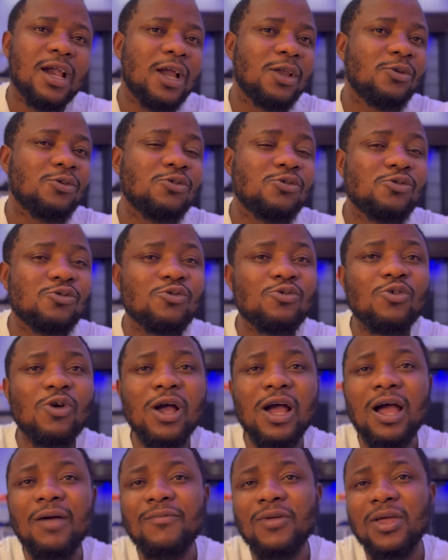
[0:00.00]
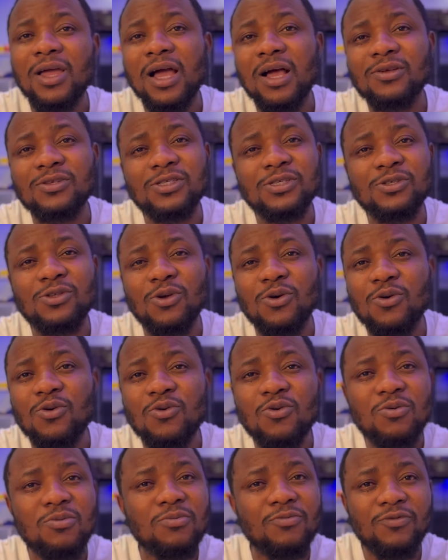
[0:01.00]
and you, you do not have a house in your
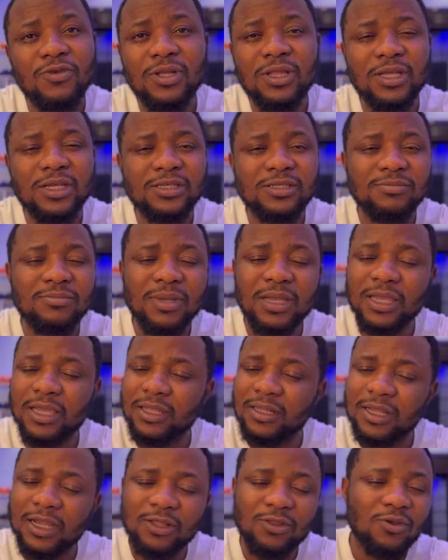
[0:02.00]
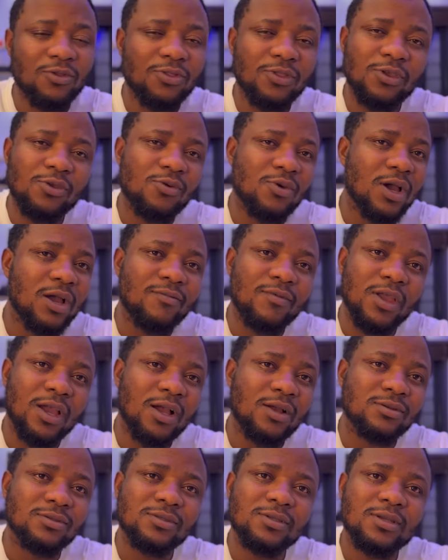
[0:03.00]
own village, man, I don't think you have a
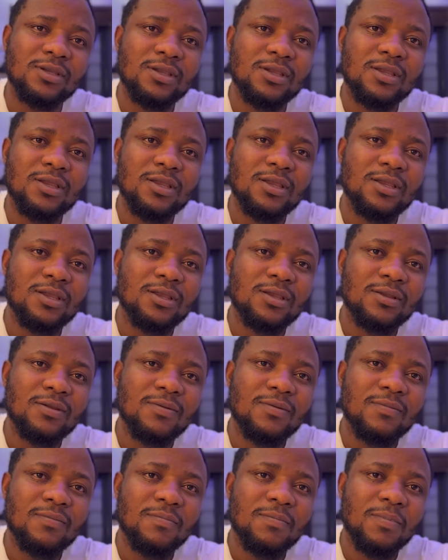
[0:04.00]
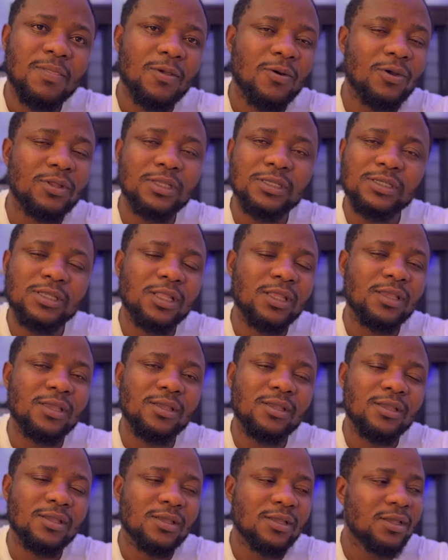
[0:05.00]
house. Honestly.
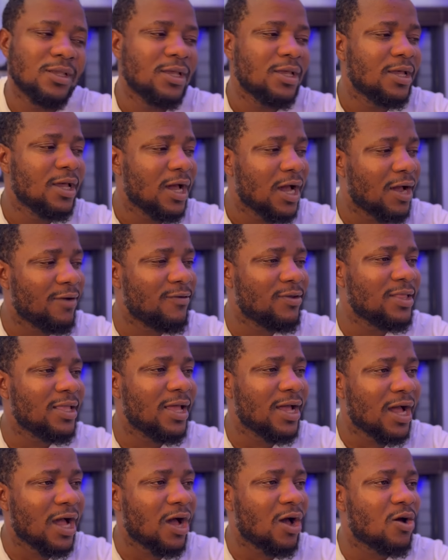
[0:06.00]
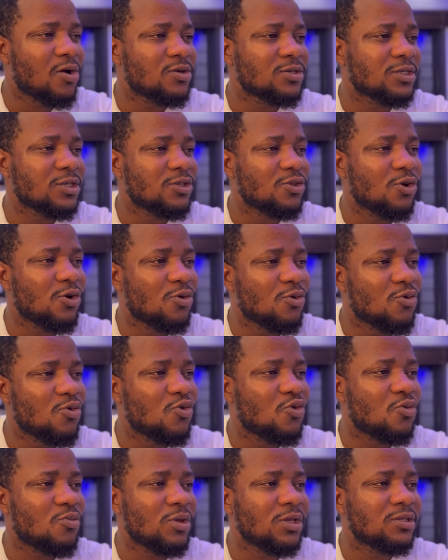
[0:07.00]
Having a house in your
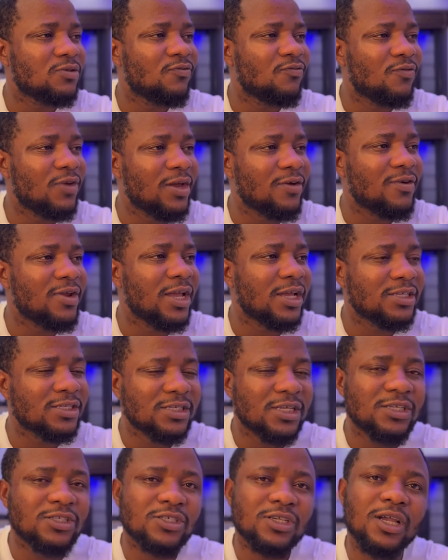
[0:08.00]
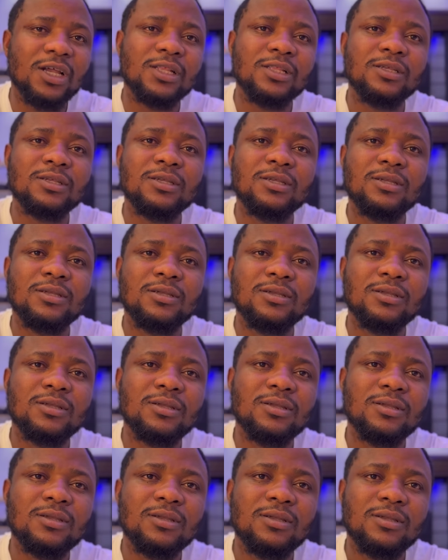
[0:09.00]
home is very essential
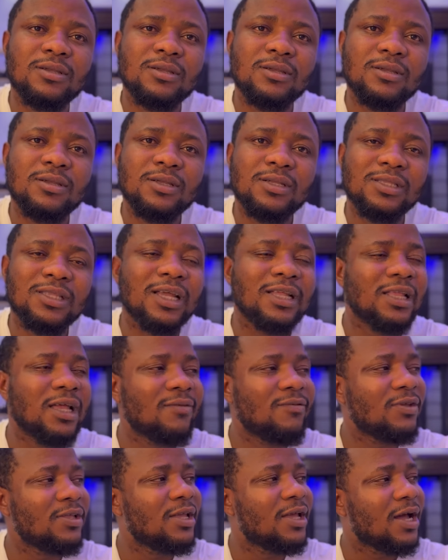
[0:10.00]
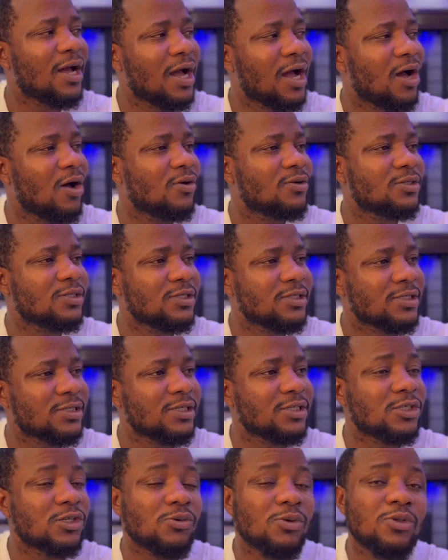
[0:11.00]
than having a house in the
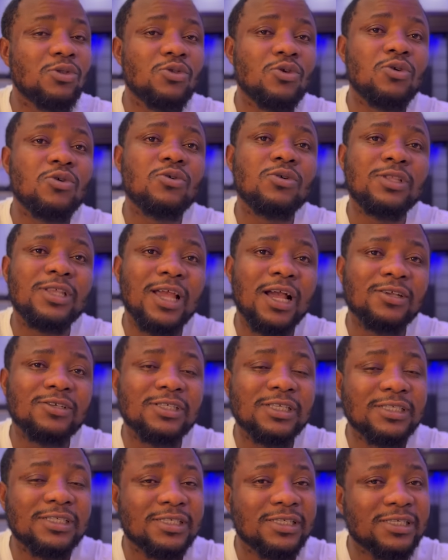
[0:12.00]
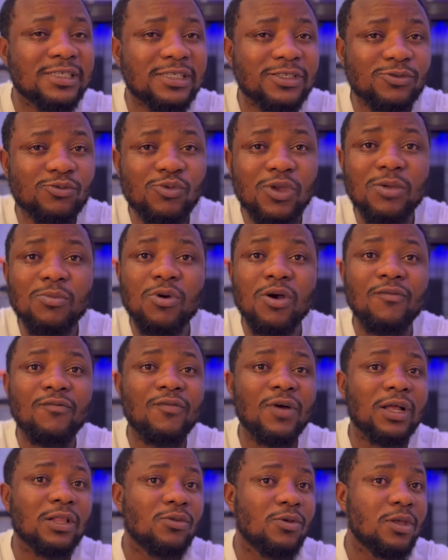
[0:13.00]
city. We know the house in the city is way more
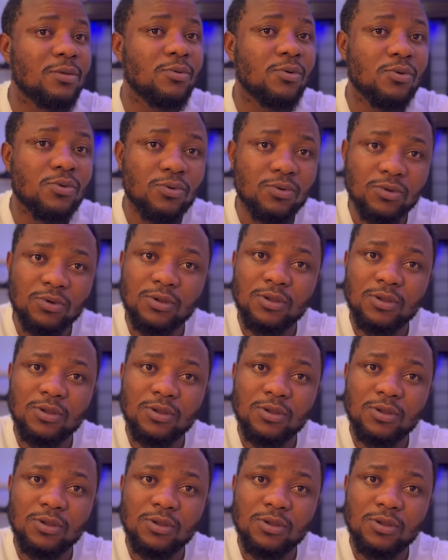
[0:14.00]
valuable,